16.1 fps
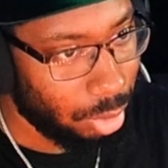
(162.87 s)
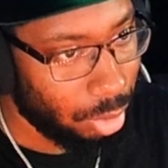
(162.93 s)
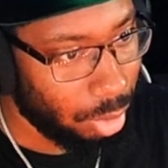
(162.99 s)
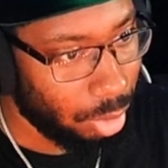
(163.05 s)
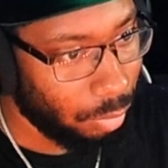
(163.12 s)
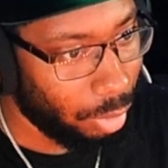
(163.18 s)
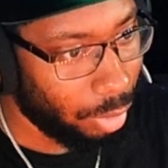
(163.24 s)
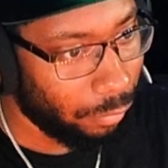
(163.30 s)

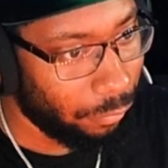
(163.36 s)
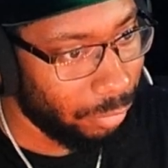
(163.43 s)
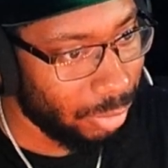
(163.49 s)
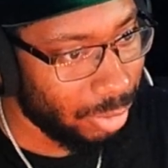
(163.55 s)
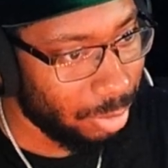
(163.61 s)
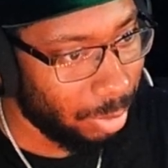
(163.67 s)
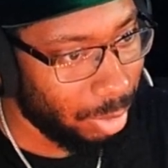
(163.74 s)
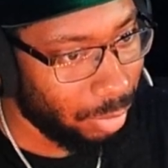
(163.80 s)
you are fit
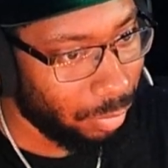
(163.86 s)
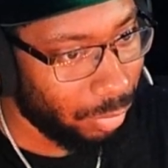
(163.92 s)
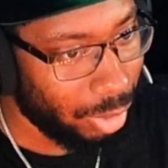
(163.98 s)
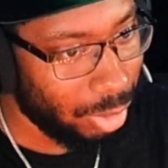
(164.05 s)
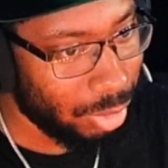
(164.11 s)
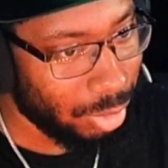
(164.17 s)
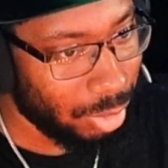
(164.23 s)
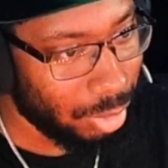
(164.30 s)
to be a
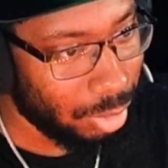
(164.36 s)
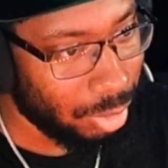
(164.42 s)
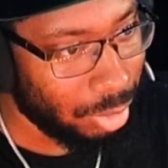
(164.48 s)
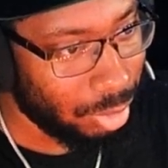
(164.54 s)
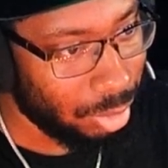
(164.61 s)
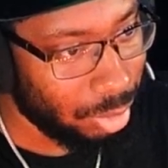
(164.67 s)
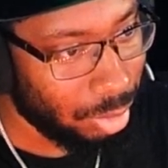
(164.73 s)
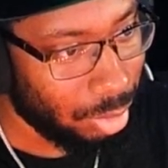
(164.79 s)
ranger.
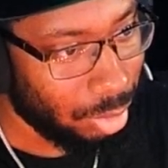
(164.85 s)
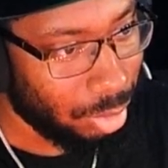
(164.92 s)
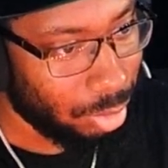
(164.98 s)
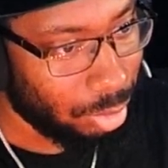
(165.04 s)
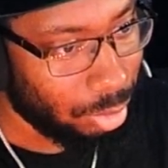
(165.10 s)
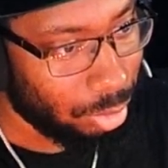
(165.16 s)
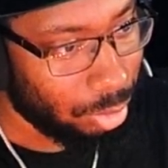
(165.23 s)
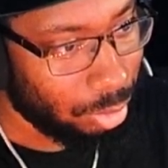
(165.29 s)

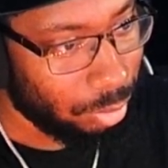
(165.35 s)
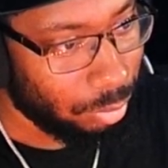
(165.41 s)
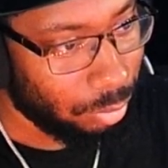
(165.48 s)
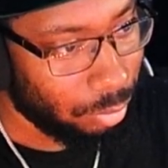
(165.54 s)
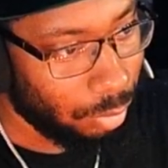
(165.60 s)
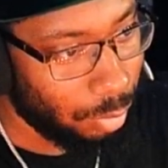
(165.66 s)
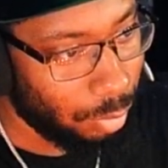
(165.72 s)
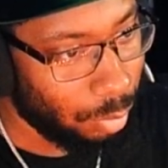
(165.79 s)

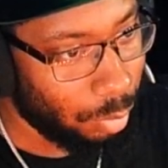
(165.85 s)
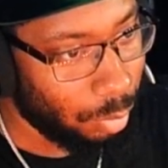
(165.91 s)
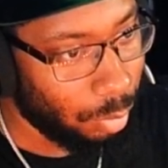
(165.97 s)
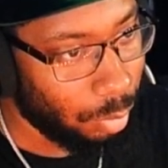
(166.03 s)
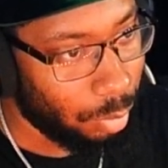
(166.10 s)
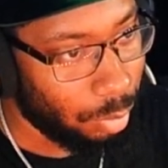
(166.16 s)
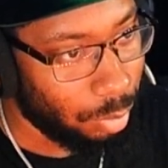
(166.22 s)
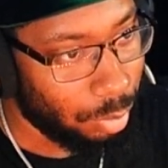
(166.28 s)

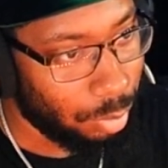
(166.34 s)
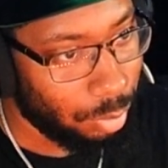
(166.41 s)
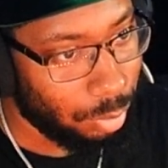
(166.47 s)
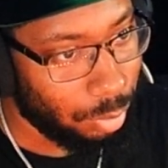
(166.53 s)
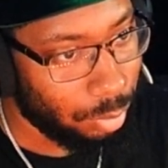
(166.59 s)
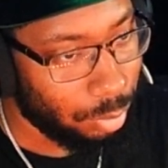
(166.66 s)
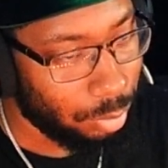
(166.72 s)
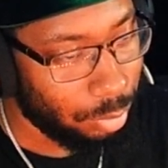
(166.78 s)
Ooh.
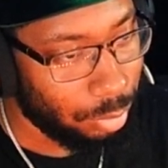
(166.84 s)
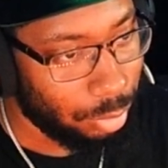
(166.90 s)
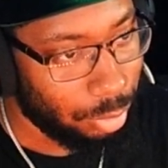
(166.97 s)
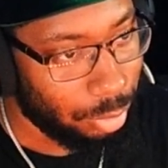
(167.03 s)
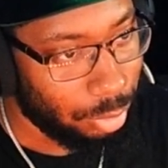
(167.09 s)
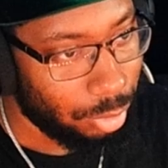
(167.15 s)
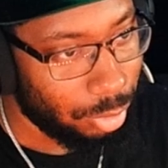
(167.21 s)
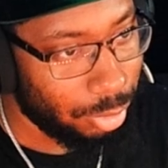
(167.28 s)

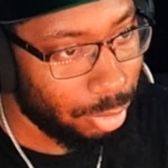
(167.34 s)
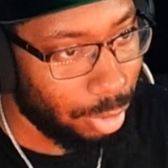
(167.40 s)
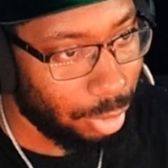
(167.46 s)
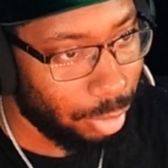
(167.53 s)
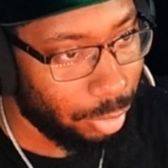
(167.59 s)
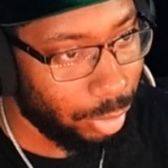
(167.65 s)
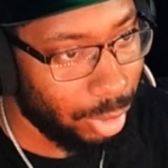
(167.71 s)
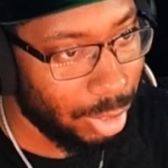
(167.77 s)

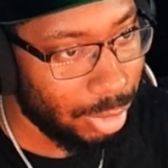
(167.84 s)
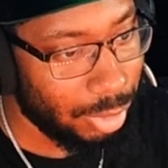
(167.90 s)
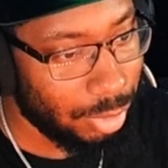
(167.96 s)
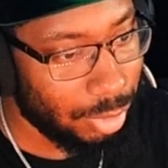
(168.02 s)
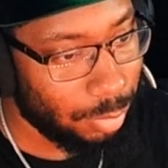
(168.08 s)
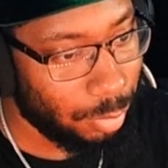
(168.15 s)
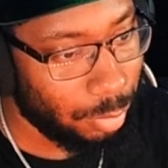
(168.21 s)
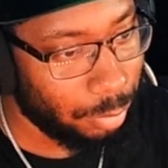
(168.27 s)
Talking crazy
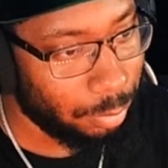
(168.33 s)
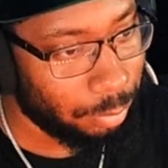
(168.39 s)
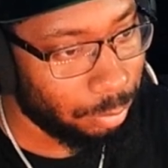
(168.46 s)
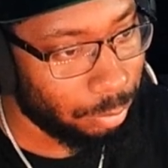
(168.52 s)
to him.